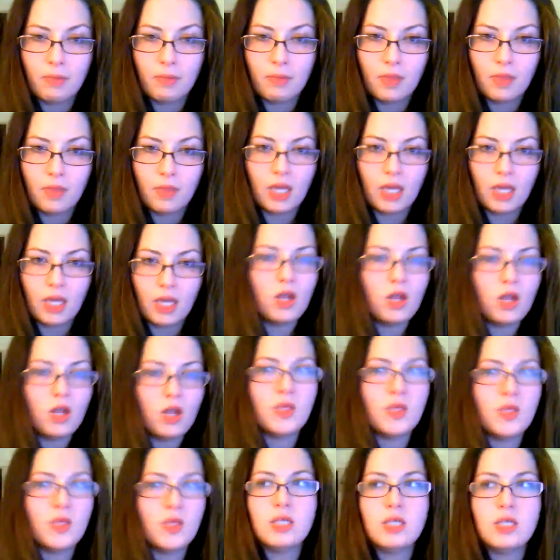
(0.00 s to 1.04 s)
And I know
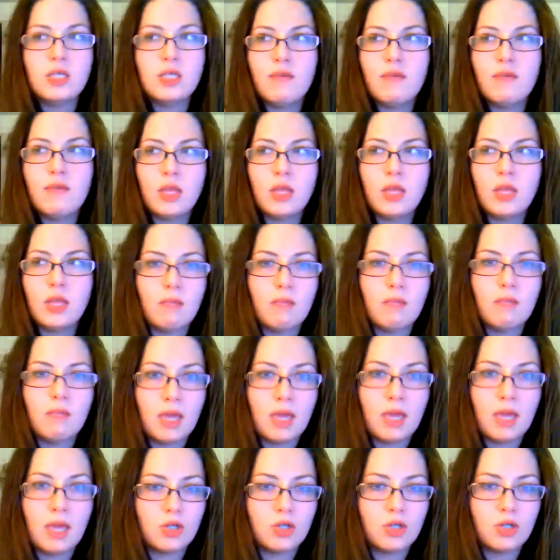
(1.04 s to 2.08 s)
that's not even like the
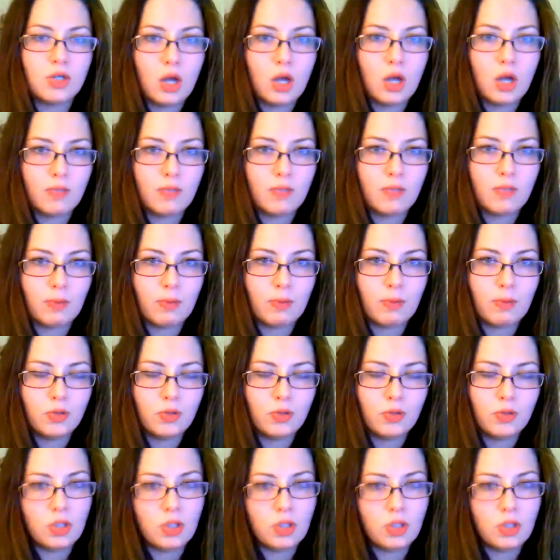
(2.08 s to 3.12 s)
major cause of our
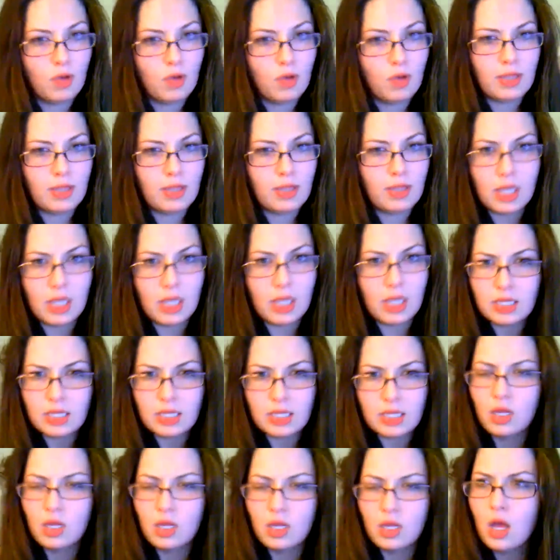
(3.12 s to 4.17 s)
pollution. I mean, isn't
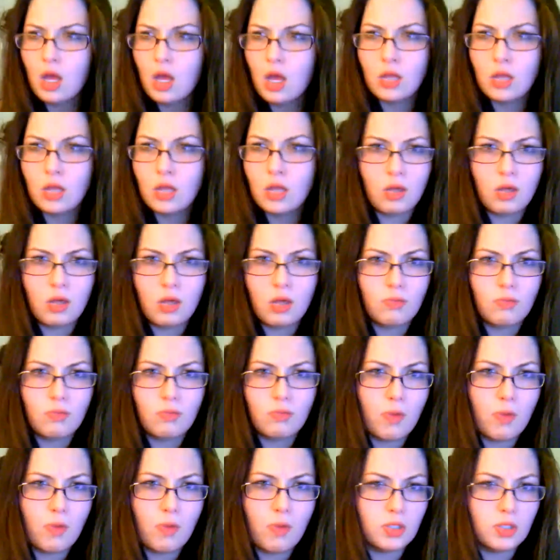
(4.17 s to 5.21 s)
the
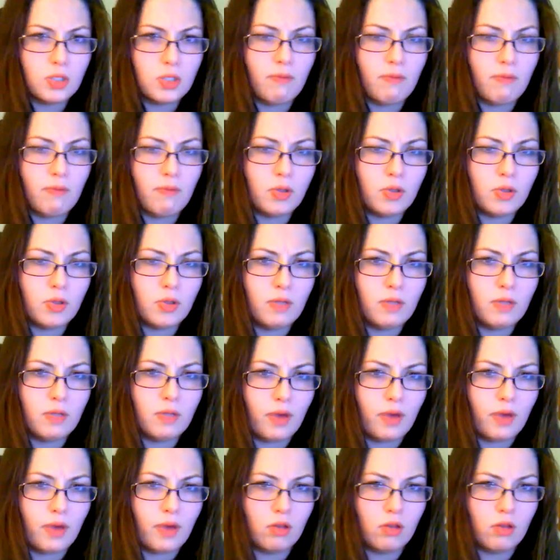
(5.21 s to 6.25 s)
most of
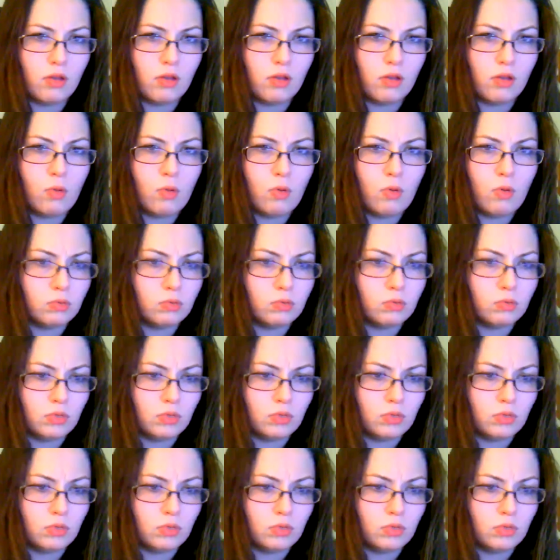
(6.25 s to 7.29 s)
global
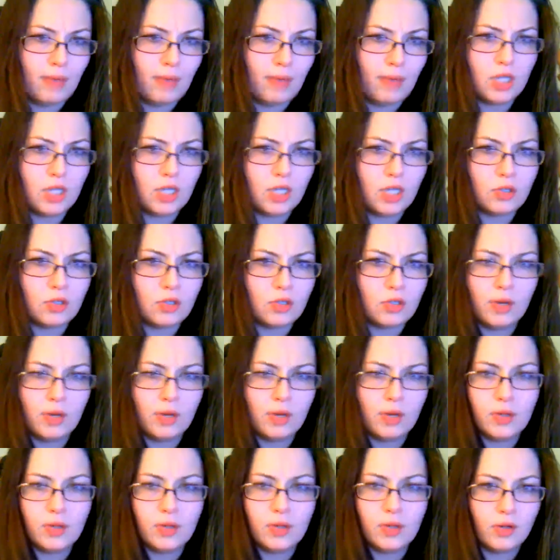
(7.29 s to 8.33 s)
climate change or
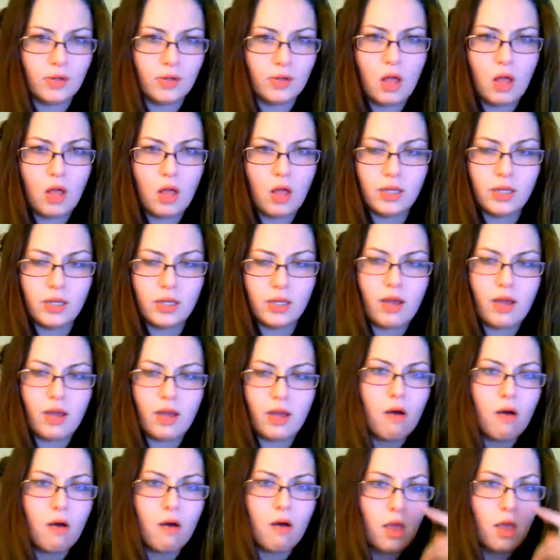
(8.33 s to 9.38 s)
whatever they're calling it now,
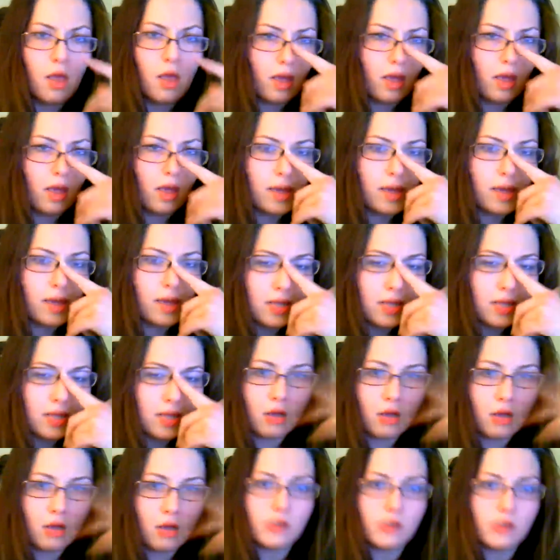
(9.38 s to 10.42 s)
isn't that
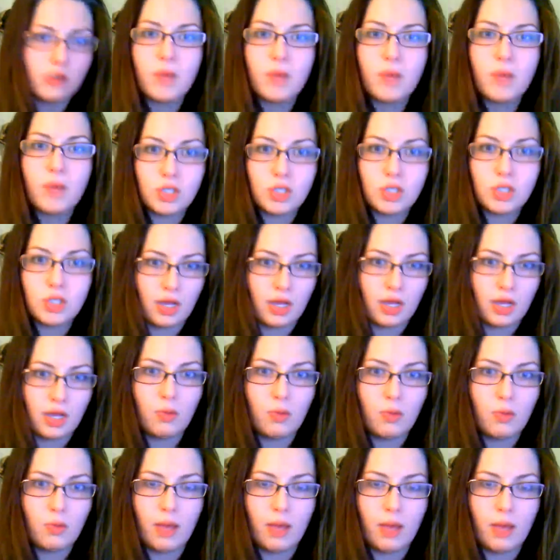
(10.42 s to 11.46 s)
caused by just a couple
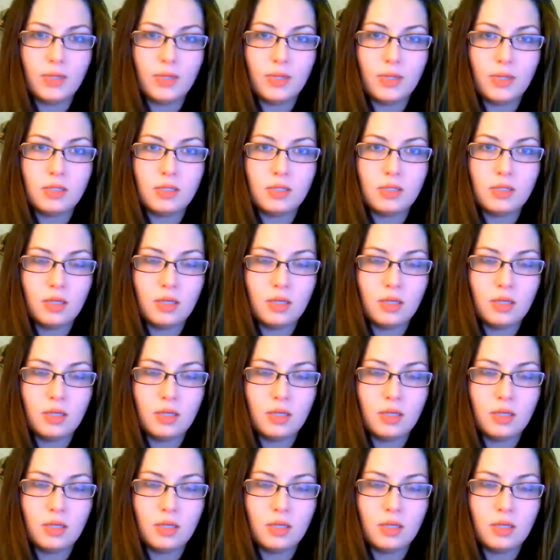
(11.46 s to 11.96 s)
of companies?